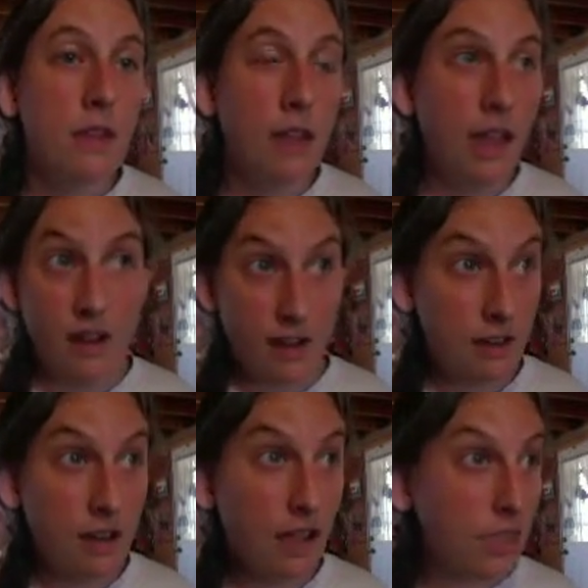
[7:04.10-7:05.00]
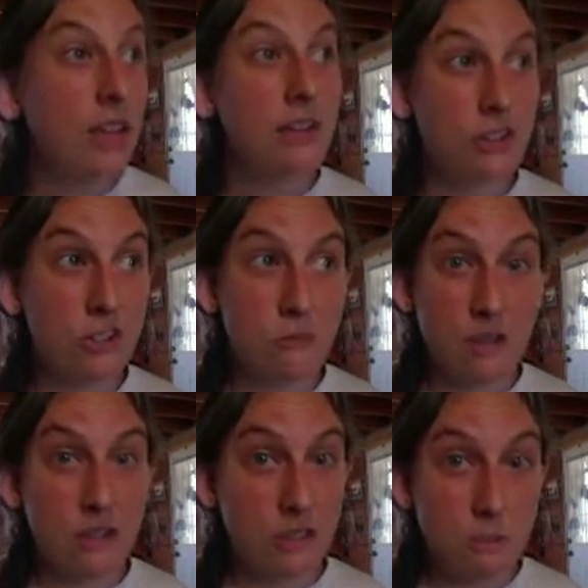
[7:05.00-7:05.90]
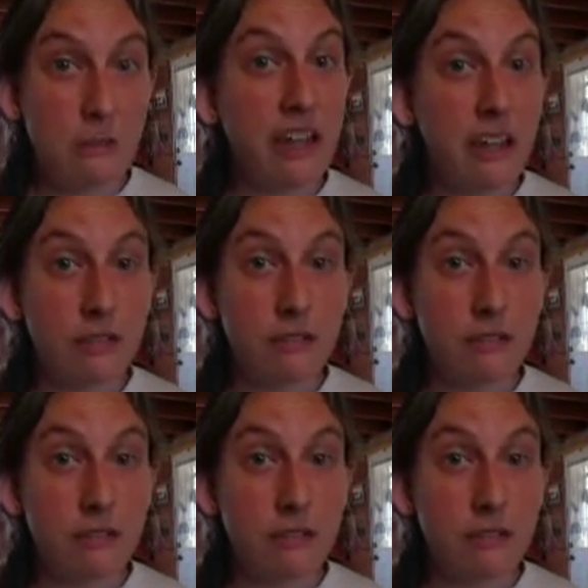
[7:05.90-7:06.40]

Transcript: And I think it's just because of the plants.